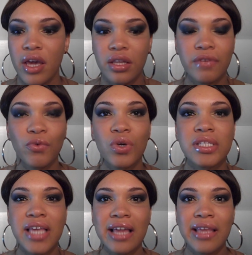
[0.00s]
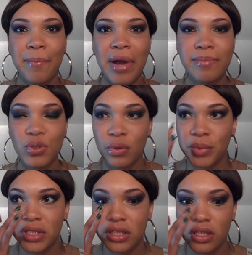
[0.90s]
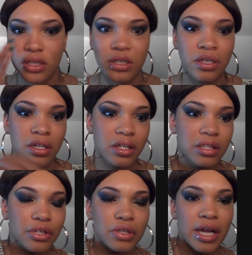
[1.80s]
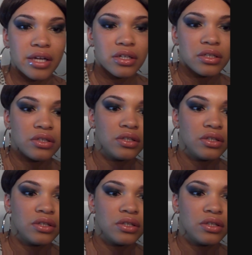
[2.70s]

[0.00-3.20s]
And then of course to add that pop to it, we did the glitter liner.